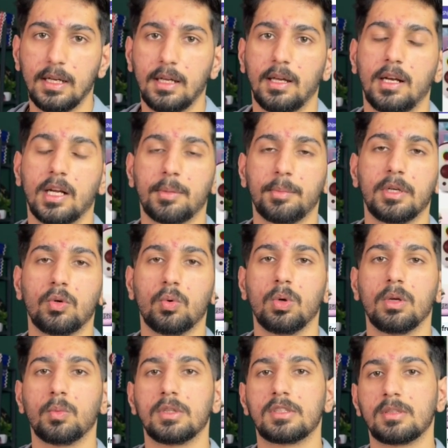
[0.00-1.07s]
I recommend
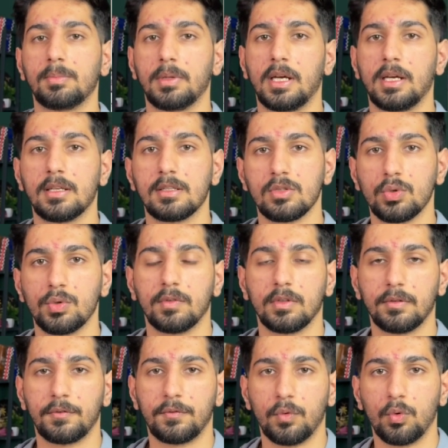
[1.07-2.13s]
going with suppliers over a
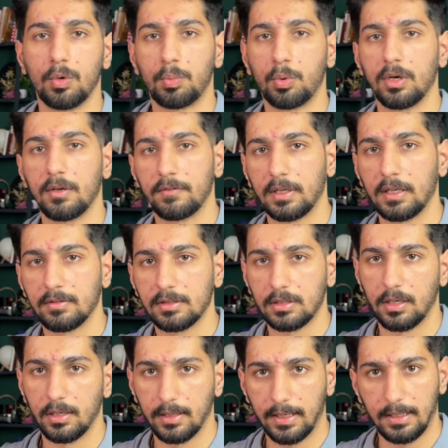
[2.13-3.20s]

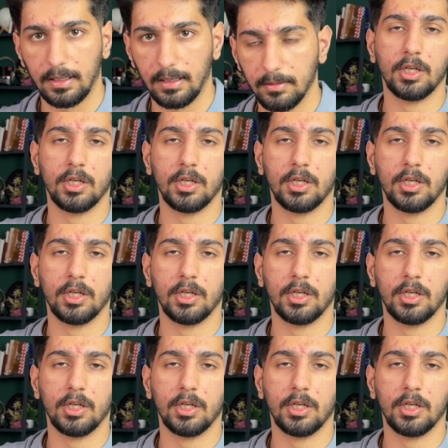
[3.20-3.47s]
4.5-star rating.